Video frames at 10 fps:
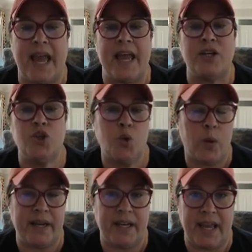and
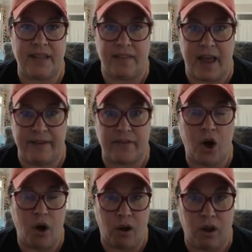join a live
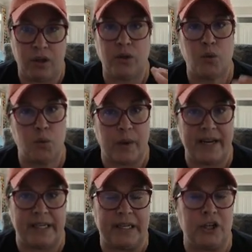call
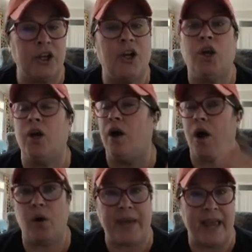right here
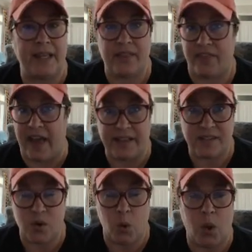okay that's
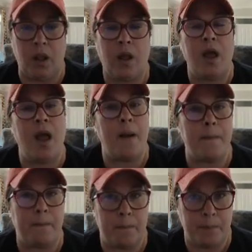cool
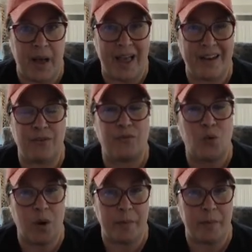but for